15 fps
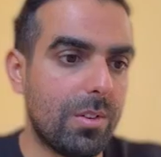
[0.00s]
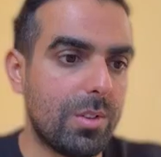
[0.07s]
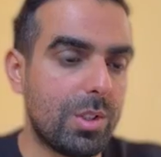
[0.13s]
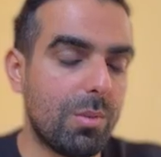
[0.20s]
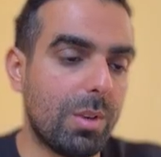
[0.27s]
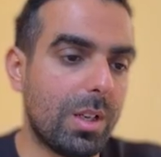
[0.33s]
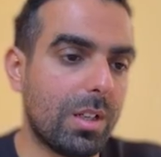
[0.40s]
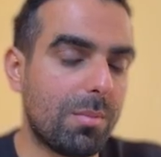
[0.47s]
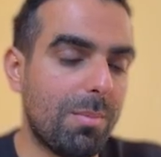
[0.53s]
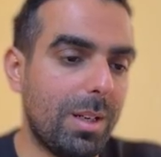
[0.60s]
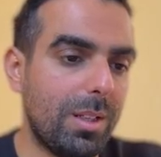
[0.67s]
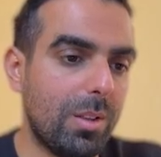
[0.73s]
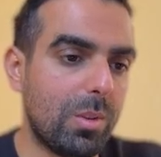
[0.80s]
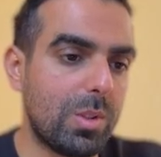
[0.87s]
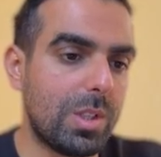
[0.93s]
So I got my
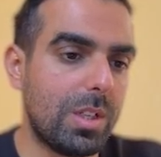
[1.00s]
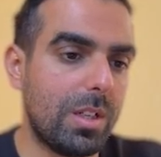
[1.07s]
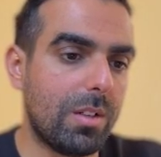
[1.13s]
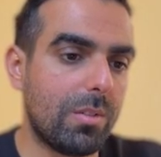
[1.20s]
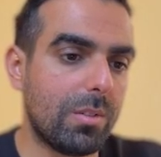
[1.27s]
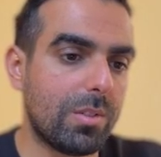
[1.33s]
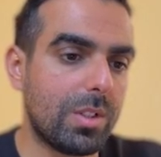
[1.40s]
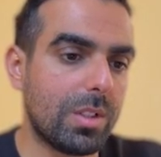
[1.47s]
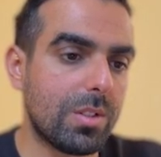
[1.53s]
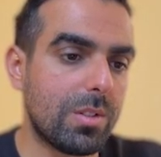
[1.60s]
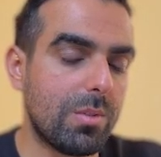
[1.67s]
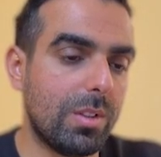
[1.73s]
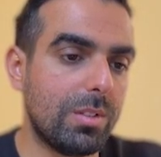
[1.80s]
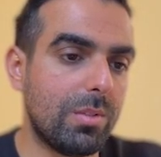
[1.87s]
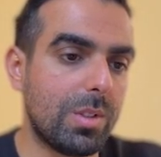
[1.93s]
notes here just
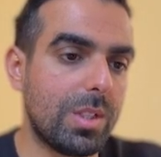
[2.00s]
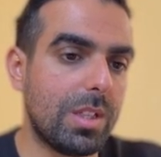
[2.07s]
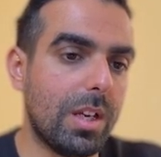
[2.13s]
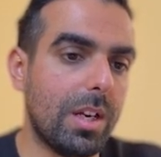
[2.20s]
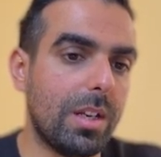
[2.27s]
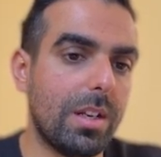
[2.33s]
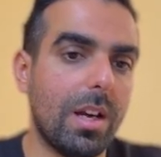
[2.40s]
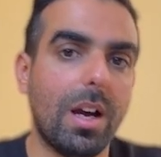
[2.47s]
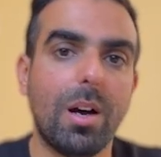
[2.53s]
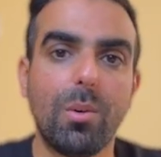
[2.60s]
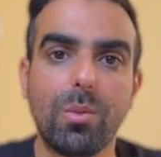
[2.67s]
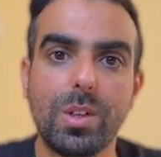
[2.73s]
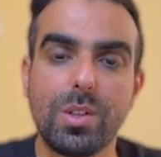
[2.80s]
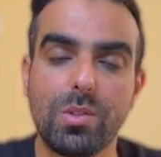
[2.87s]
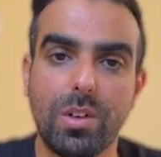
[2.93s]
to understand how
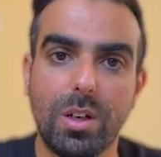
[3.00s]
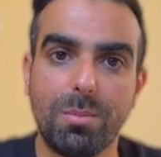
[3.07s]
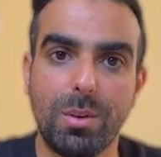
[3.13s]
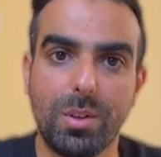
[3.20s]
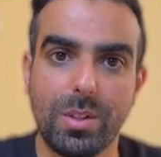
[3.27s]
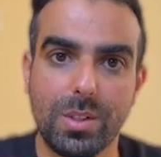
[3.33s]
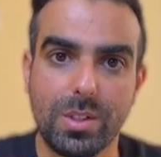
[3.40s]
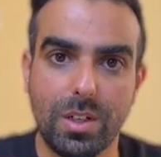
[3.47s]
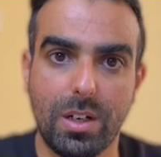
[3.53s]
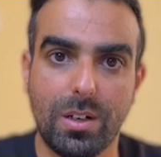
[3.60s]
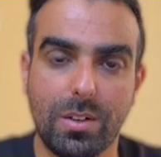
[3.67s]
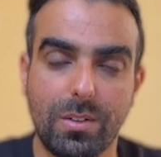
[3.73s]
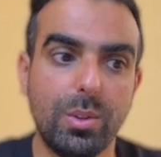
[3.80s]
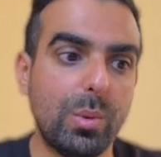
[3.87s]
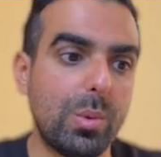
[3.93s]
these libraries
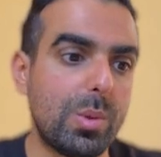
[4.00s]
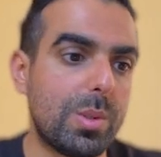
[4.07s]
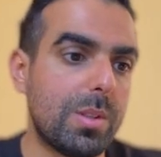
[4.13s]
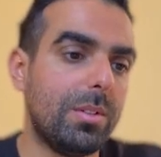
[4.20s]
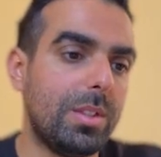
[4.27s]
are used.